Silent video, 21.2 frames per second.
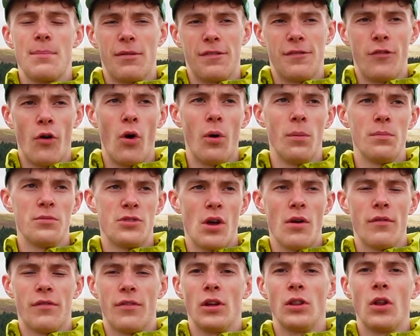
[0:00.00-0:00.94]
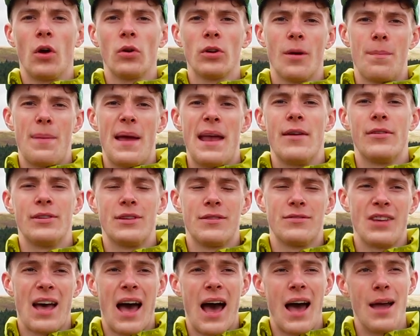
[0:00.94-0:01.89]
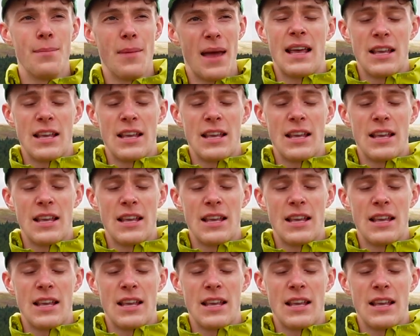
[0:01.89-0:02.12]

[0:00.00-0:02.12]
performs over a longer period of time,